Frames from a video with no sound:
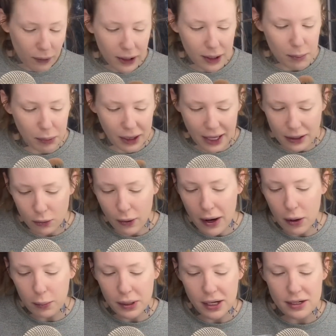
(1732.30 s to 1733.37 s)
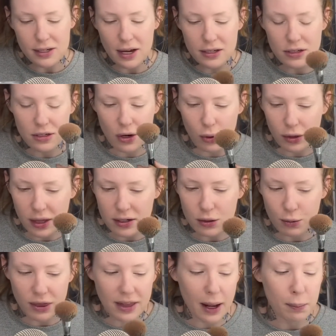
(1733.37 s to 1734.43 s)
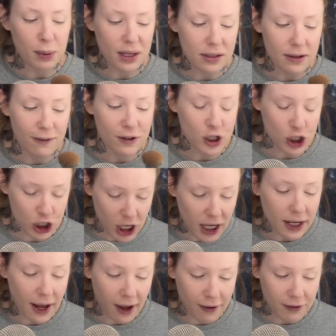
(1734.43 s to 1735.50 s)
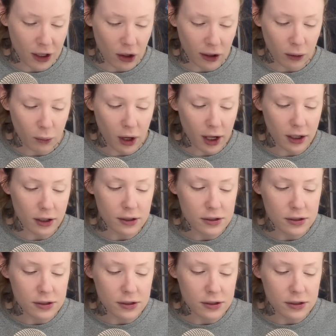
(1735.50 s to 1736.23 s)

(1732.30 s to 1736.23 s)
really blend well because I soaked this with that piece of shit Evian water.